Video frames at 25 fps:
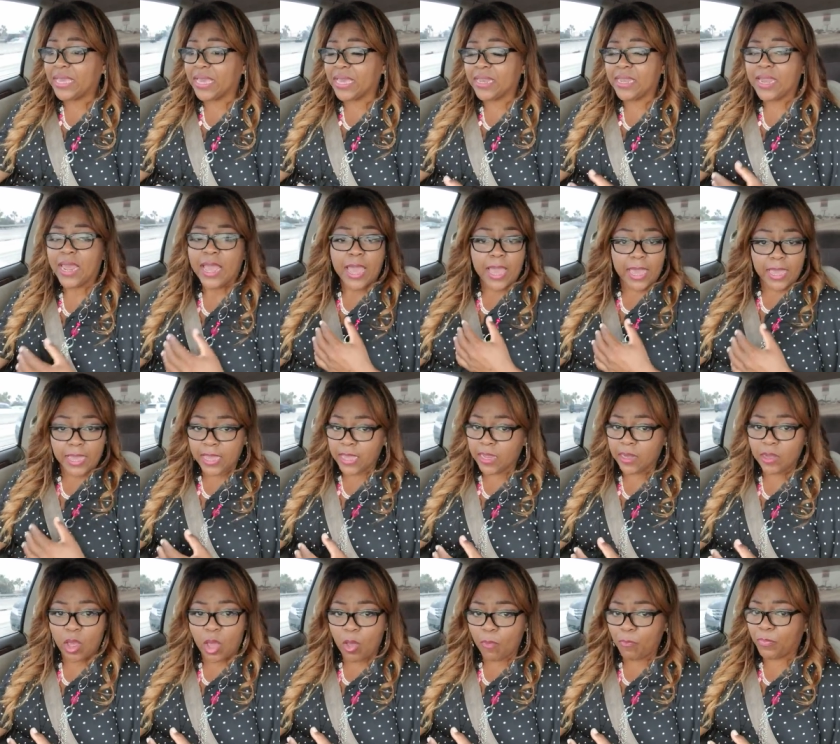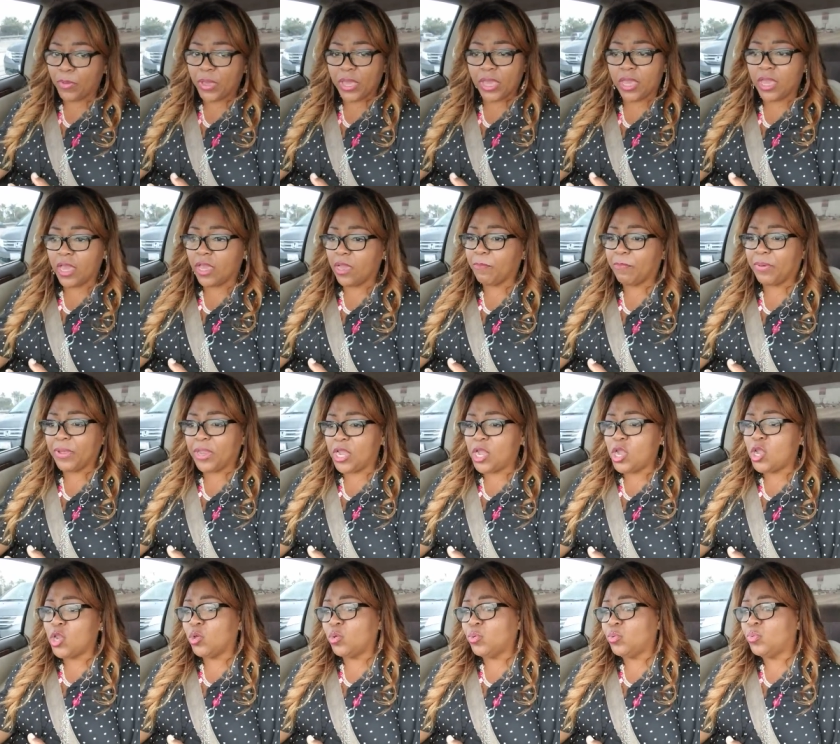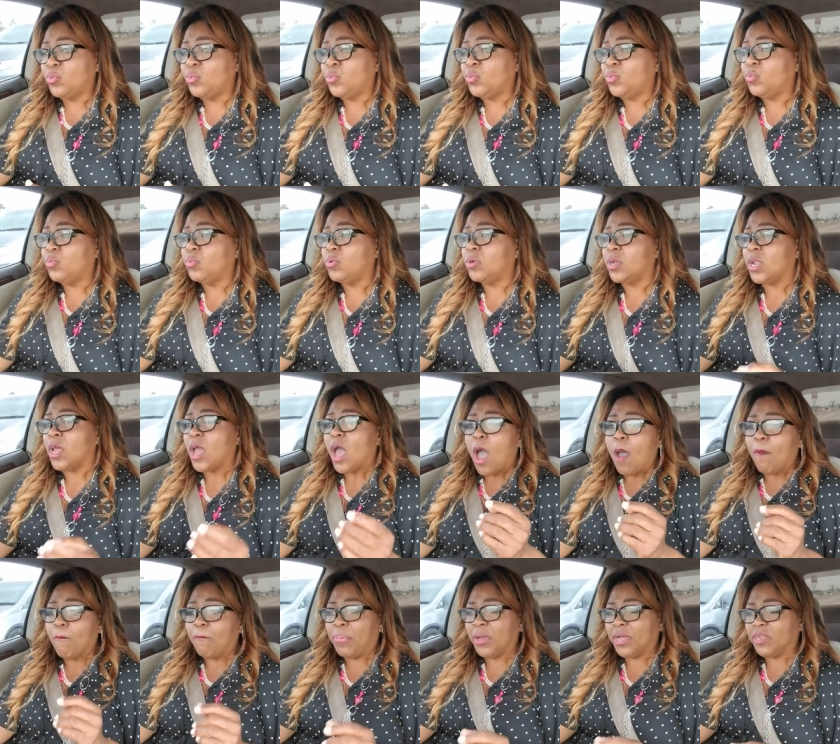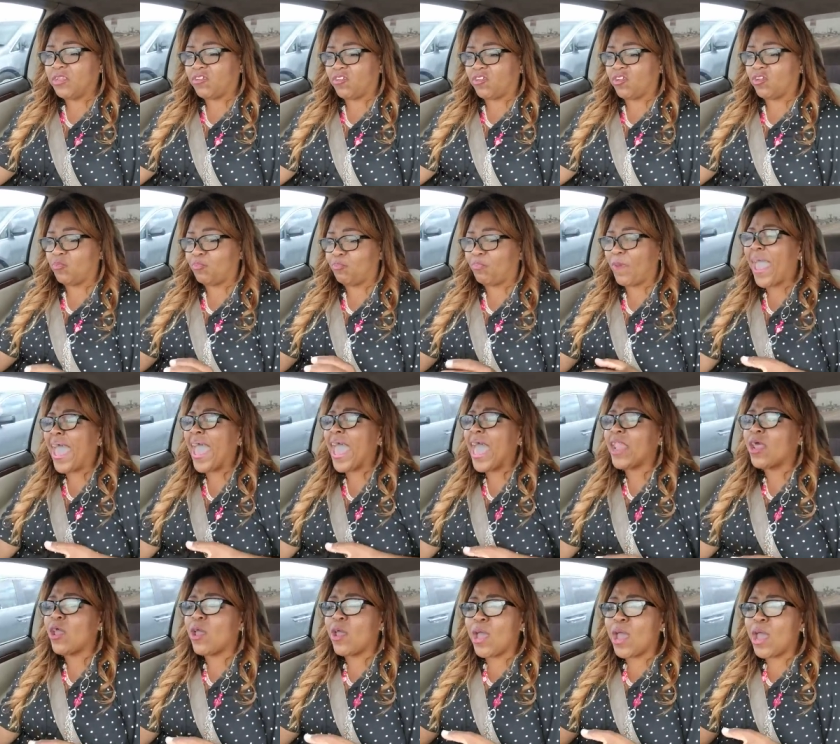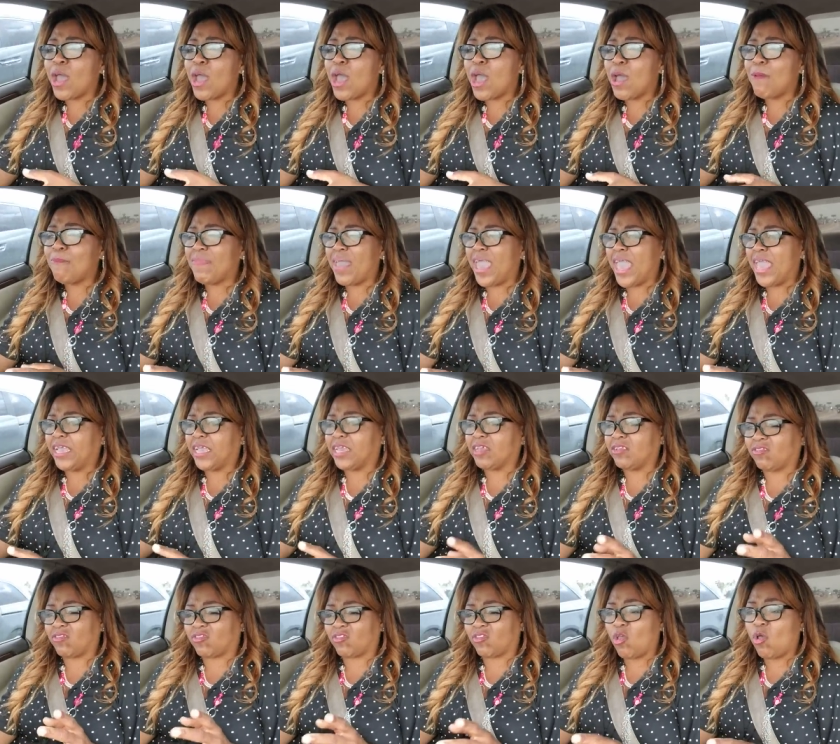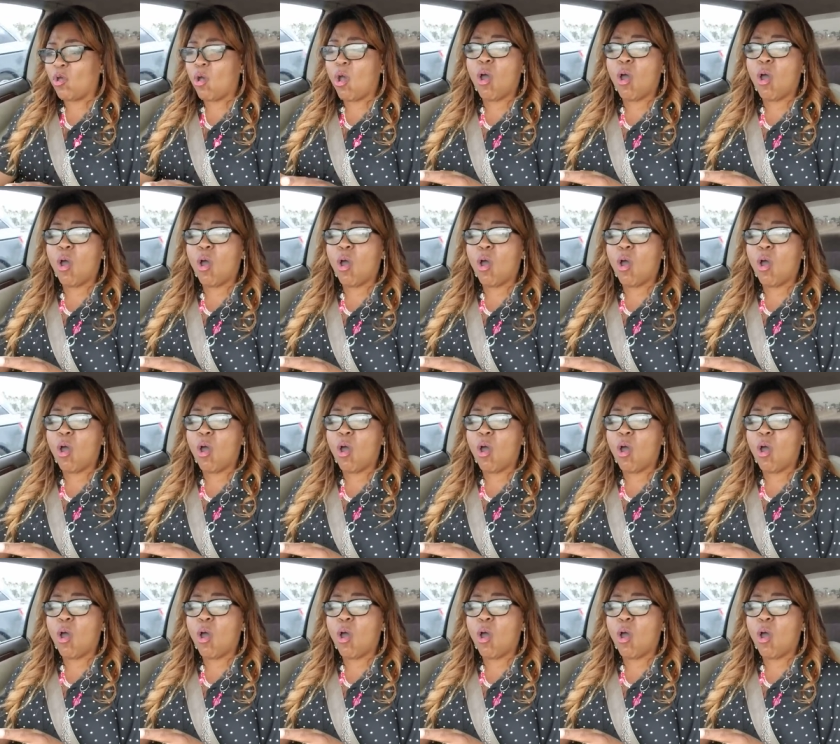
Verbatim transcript: live in a big balloon, but you better make it soon.